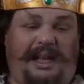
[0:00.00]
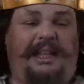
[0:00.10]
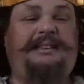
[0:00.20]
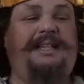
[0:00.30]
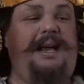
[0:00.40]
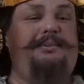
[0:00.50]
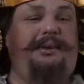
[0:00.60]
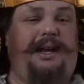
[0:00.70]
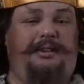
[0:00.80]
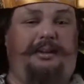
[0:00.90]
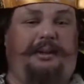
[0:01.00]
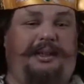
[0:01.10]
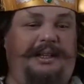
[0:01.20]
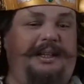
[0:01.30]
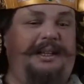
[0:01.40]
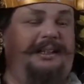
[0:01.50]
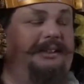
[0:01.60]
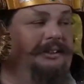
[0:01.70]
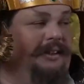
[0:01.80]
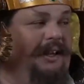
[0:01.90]
Seems reasonable.
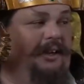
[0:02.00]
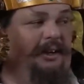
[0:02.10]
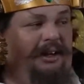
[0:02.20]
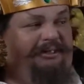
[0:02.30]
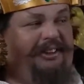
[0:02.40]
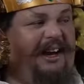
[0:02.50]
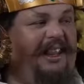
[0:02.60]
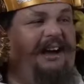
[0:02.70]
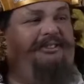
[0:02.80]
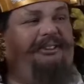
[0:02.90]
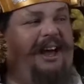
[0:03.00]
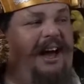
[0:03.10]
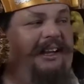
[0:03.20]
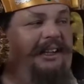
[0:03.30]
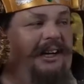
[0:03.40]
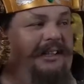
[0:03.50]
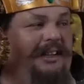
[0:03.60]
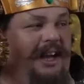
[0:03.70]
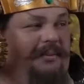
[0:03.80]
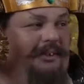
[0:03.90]
So they can only fly that flag 3
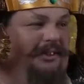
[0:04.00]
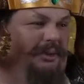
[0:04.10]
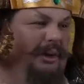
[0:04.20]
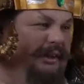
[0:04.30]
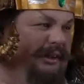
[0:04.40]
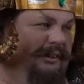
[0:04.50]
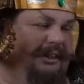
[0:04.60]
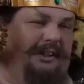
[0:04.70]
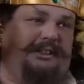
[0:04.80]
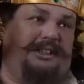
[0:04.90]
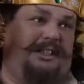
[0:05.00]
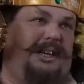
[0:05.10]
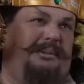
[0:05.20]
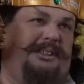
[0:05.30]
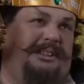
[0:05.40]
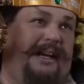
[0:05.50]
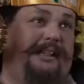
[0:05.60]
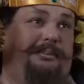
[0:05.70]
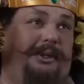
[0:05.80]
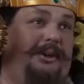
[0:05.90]
times, the swaddling cloth, which I thought was
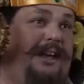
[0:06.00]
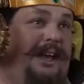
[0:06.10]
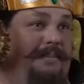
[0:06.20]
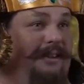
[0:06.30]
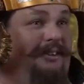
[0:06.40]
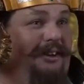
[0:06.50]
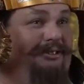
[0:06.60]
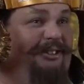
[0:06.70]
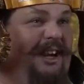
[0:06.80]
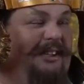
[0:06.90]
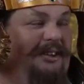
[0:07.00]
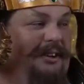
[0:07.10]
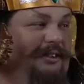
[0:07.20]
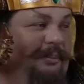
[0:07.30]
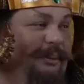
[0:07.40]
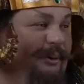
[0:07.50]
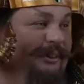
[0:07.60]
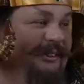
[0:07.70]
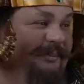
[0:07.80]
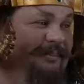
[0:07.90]
strange. But okay, it makes a good flag too, I
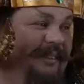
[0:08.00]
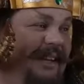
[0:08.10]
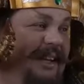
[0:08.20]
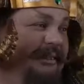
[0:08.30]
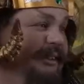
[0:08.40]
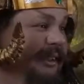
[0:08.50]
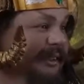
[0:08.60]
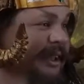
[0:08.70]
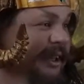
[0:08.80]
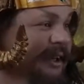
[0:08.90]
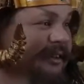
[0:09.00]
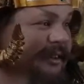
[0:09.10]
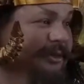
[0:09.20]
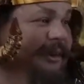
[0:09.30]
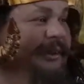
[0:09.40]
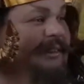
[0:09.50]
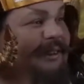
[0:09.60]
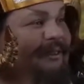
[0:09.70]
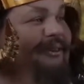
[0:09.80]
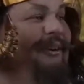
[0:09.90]
suppose. What else are you going to use the swaddling
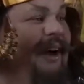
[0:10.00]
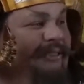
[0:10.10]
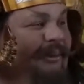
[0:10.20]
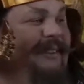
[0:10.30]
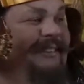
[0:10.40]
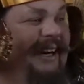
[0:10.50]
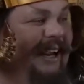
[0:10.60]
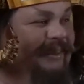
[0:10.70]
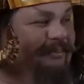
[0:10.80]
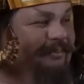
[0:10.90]
cloth for afterwards, right?